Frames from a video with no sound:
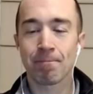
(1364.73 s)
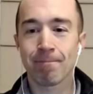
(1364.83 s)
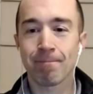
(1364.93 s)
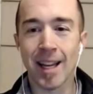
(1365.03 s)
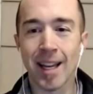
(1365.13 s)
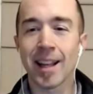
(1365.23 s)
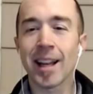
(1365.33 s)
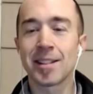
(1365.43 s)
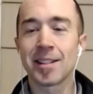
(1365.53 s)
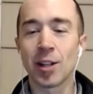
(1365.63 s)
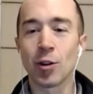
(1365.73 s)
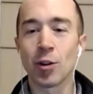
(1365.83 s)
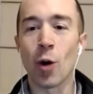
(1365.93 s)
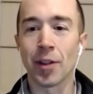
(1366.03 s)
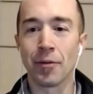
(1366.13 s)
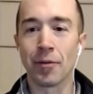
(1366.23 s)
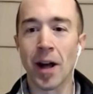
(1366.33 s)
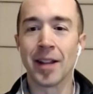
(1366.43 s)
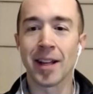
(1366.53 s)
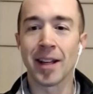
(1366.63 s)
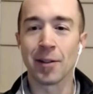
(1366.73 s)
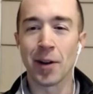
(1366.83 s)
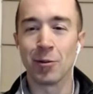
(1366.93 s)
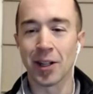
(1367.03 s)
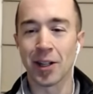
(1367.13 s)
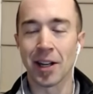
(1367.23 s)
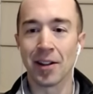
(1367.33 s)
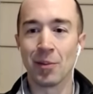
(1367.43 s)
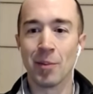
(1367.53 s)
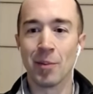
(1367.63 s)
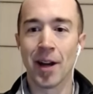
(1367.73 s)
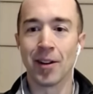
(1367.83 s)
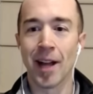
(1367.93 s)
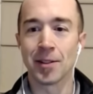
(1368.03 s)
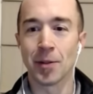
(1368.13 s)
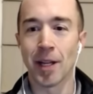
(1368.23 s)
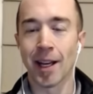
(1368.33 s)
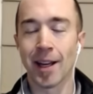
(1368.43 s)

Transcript: I think I'd still go with LaFell. I think LaFell was looking a little bit better last week.